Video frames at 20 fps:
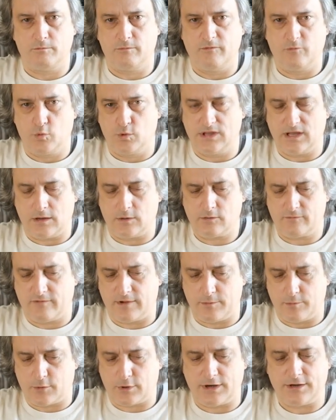without
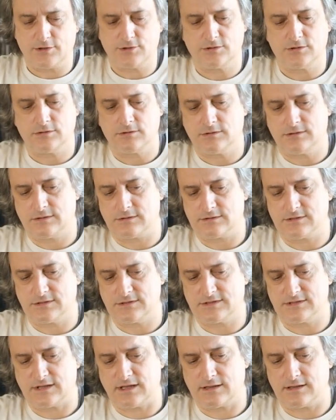vibration, there's a
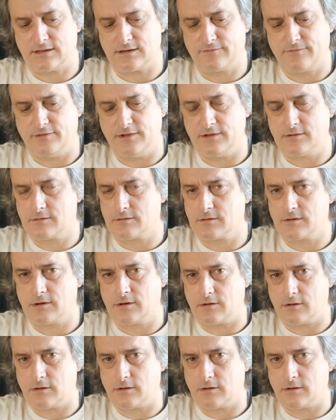standard feature